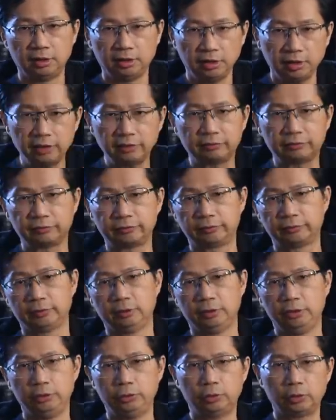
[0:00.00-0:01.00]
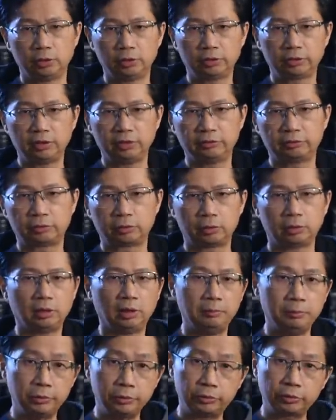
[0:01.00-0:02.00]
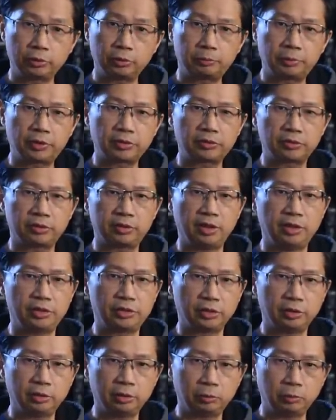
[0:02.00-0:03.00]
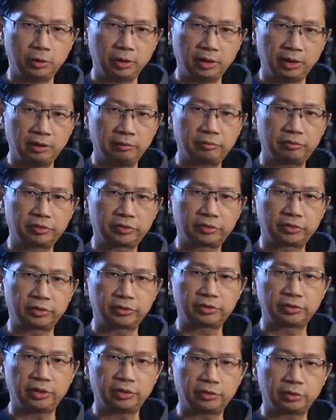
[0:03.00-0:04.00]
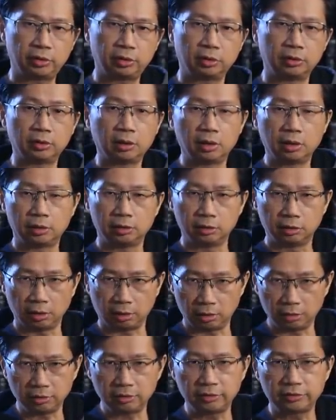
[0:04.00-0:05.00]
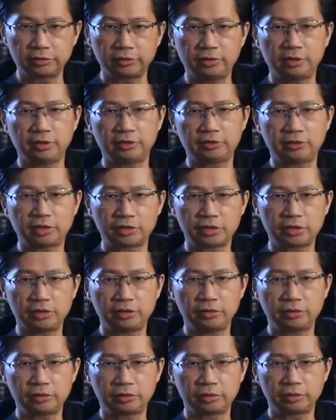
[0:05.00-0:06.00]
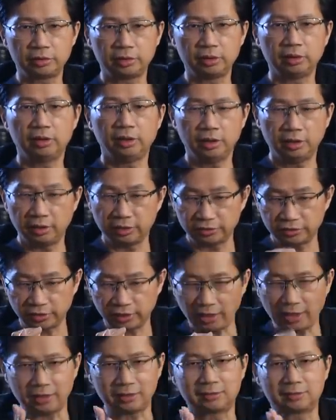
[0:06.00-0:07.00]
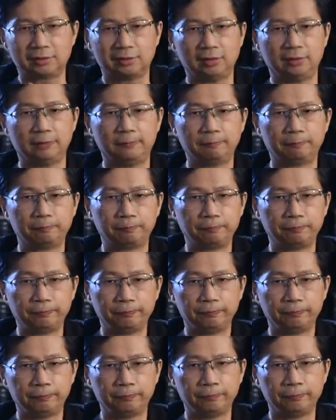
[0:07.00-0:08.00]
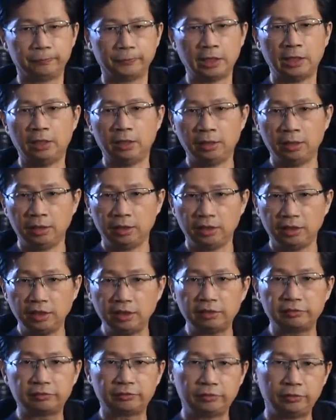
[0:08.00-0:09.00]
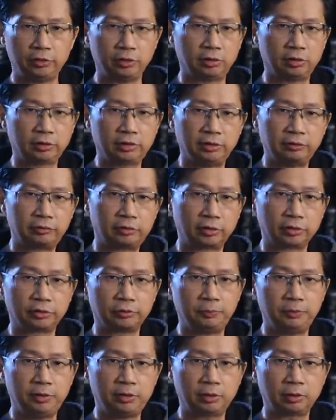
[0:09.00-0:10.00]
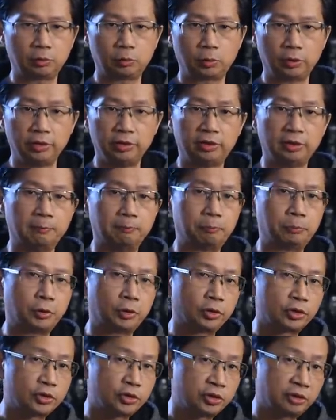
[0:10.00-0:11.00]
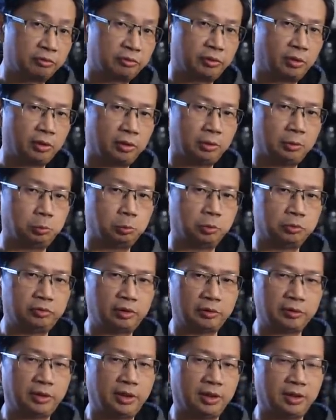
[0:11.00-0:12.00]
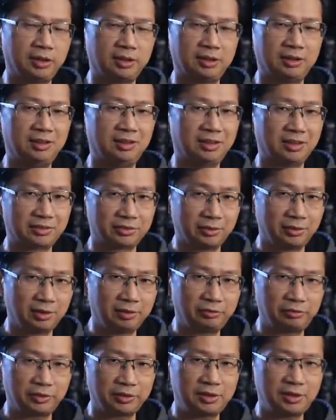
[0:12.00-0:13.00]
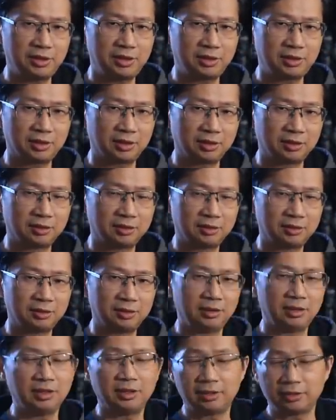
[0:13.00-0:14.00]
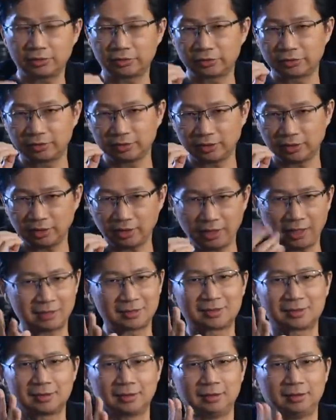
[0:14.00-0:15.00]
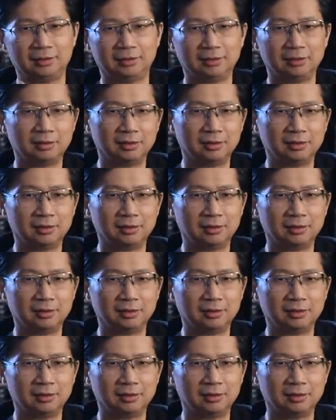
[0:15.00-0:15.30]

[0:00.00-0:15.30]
If you are looking for a musical presentation where the emphasis is on long listening sessions, it is excellent. If you're looking for a speaker where you can push the volume without getting listening fatigue, it is excellent.